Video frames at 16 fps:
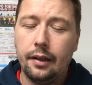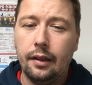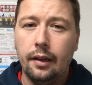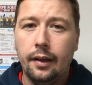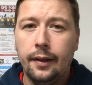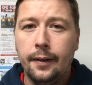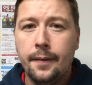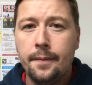
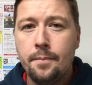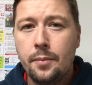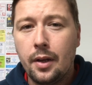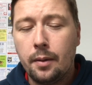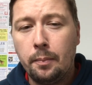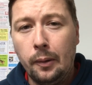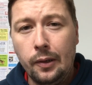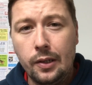And
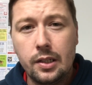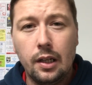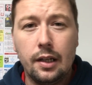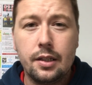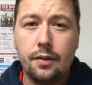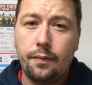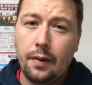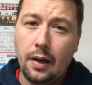I'd personally
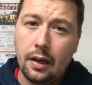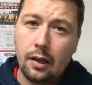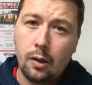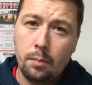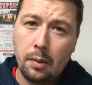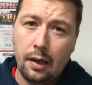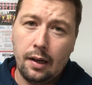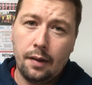like to
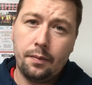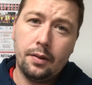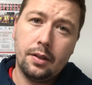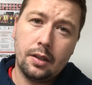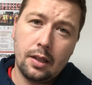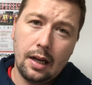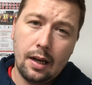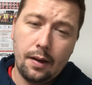thank, on behalf of
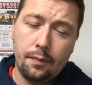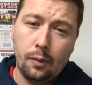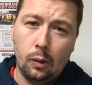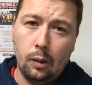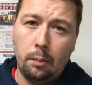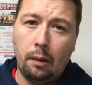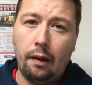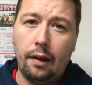the staff,
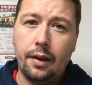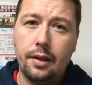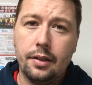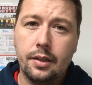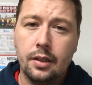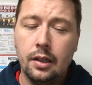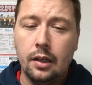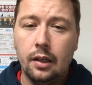all the
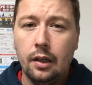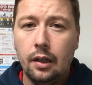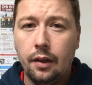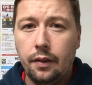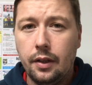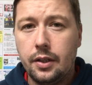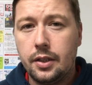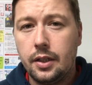players
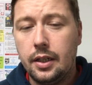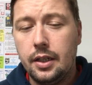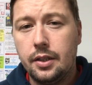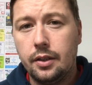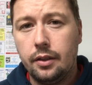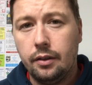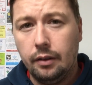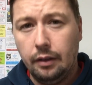this
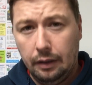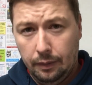season.